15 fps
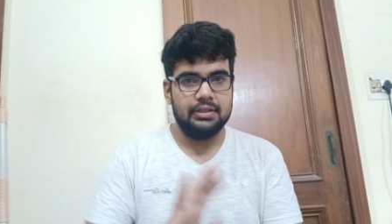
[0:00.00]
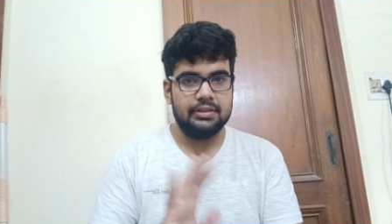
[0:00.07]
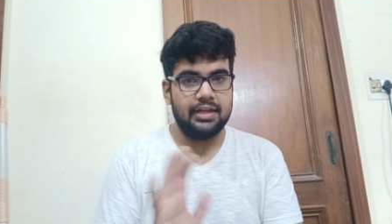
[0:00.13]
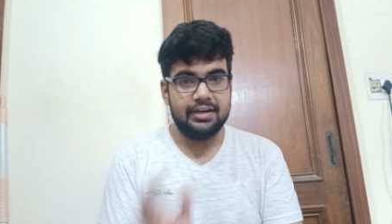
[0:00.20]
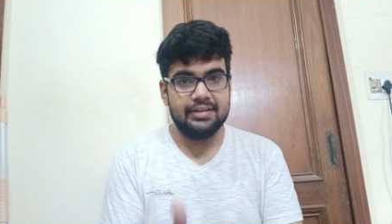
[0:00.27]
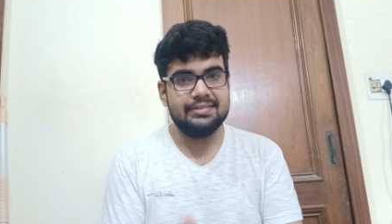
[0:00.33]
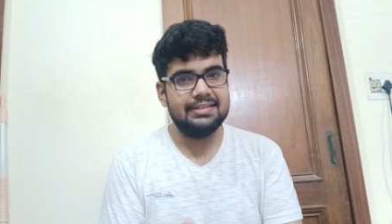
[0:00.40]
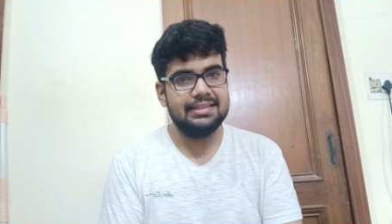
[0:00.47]

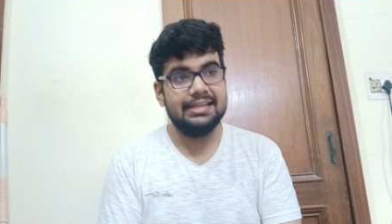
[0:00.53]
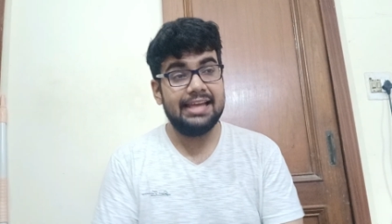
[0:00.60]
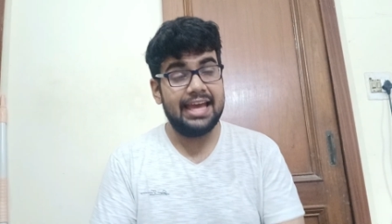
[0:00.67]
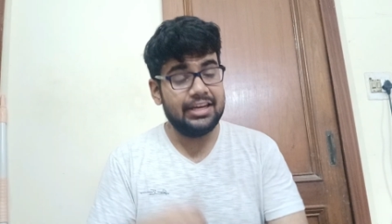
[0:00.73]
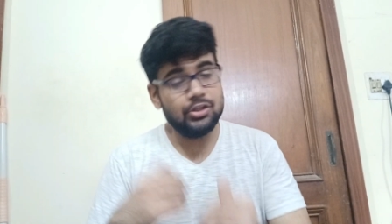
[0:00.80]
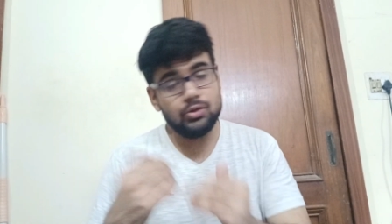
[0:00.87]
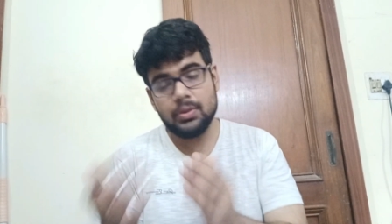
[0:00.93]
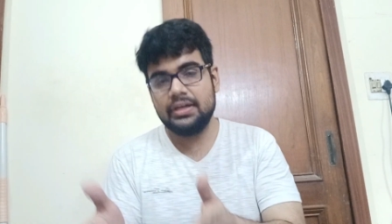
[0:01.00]
That is legal,
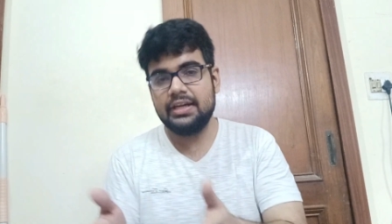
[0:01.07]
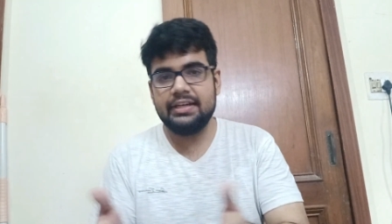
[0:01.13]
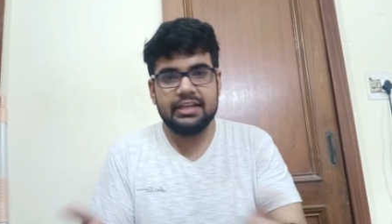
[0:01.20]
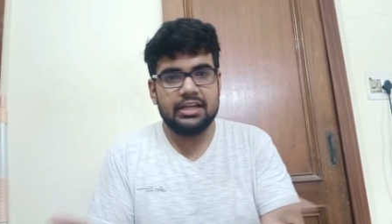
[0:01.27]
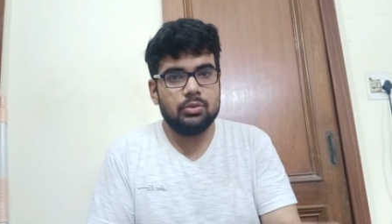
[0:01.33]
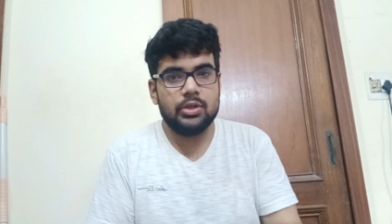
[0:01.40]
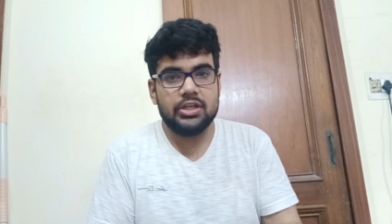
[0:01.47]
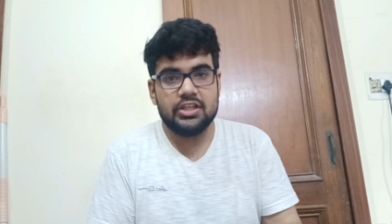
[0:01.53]
and you are
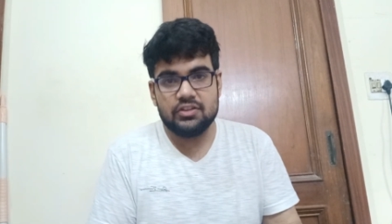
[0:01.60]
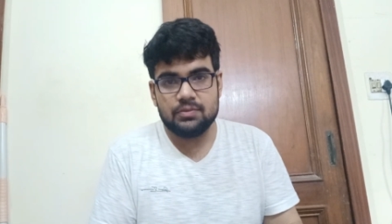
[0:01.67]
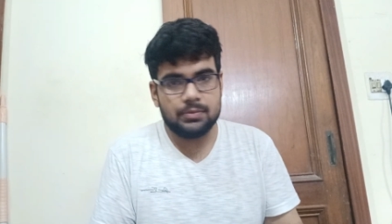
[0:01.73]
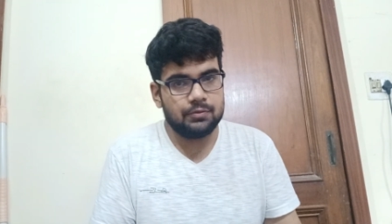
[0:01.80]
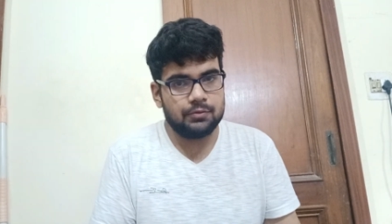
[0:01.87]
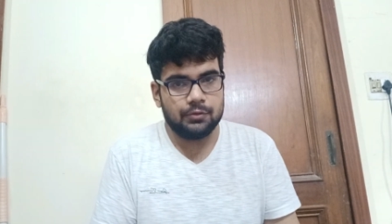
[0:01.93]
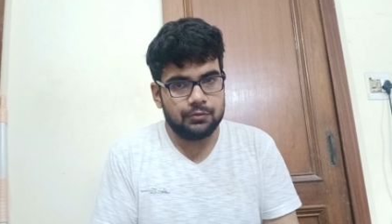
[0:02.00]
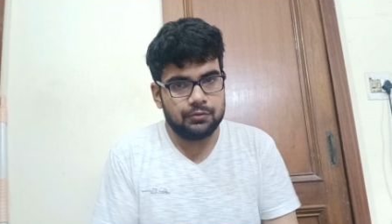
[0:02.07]
getting
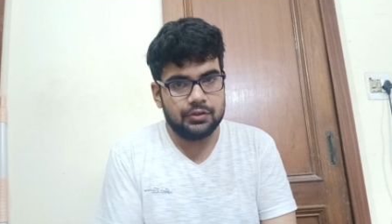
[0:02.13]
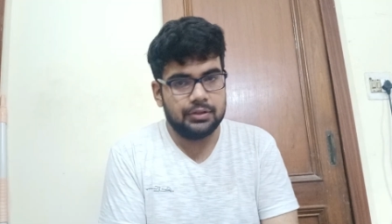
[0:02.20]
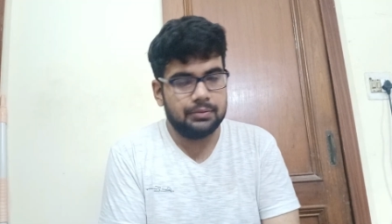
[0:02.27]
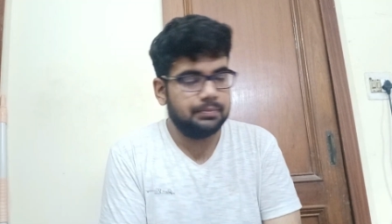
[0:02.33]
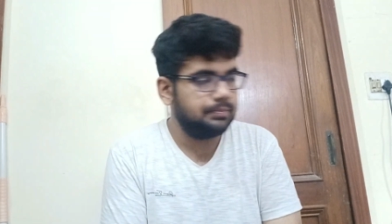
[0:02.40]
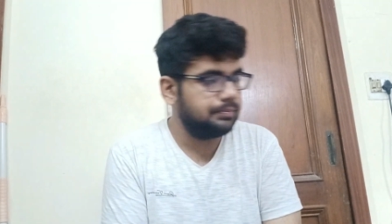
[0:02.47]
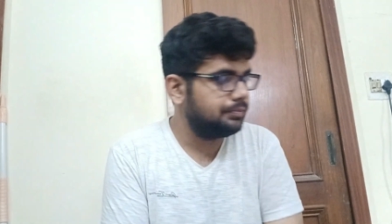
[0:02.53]
advertisement for free.